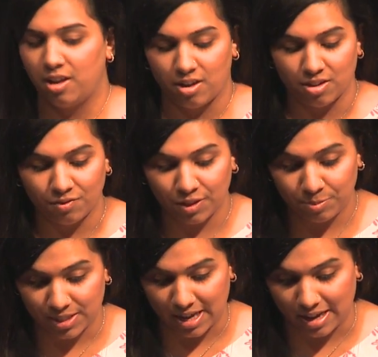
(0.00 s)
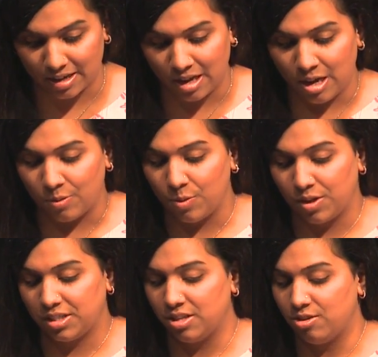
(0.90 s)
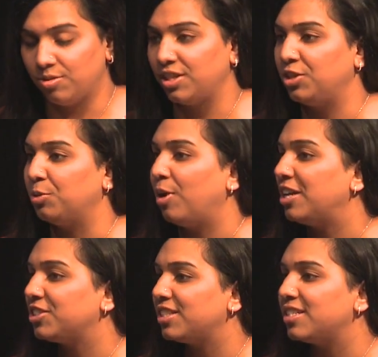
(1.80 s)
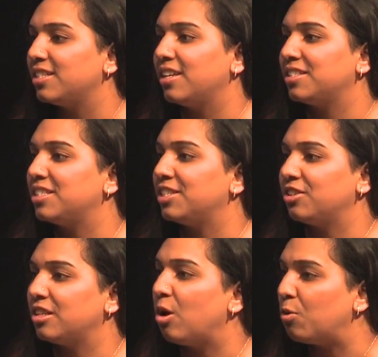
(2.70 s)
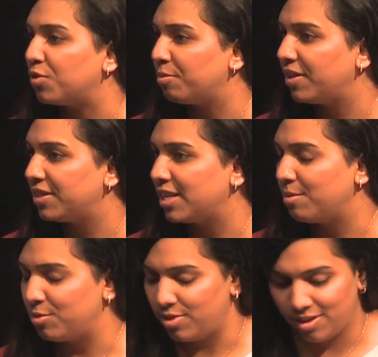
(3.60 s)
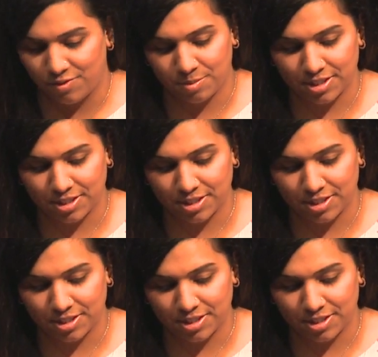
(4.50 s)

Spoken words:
And on the flip side, we want to know that your project isn't necessarily over by the time you'd hear from